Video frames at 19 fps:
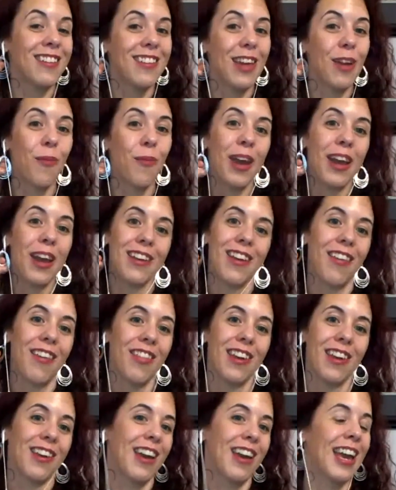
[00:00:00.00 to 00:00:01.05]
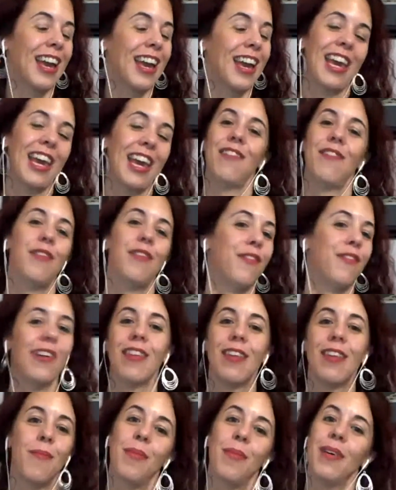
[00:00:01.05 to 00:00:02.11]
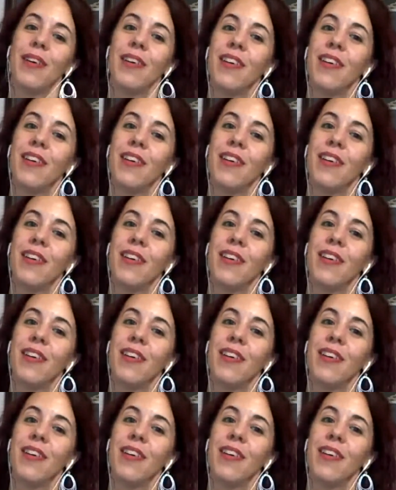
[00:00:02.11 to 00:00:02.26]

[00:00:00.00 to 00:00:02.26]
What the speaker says: they weigh nothing. I can't even feel them.